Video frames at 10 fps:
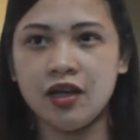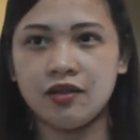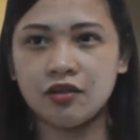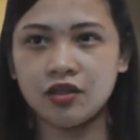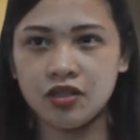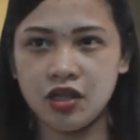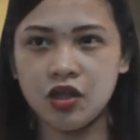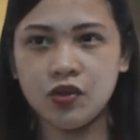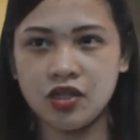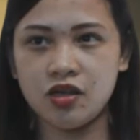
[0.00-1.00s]
the
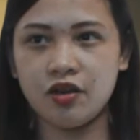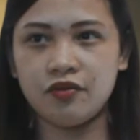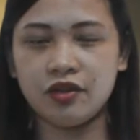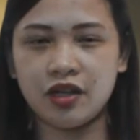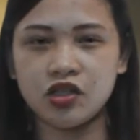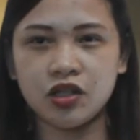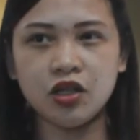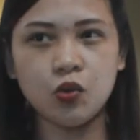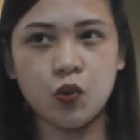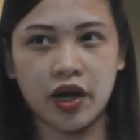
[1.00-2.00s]
continuity of
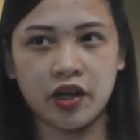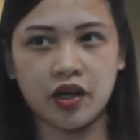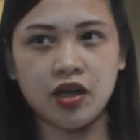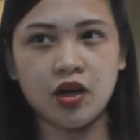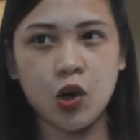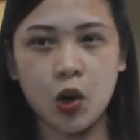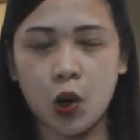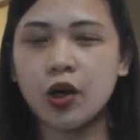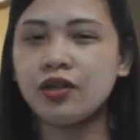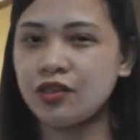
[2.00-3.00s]
electrical wiring
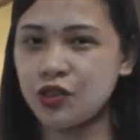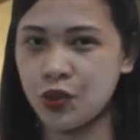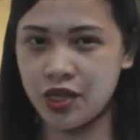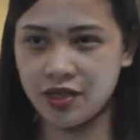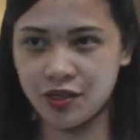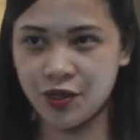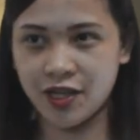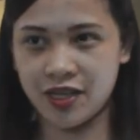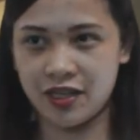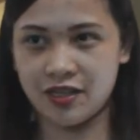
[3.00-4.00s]
or electronic
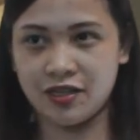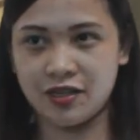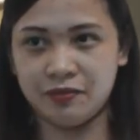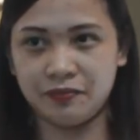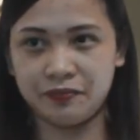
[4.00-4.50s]
circuits.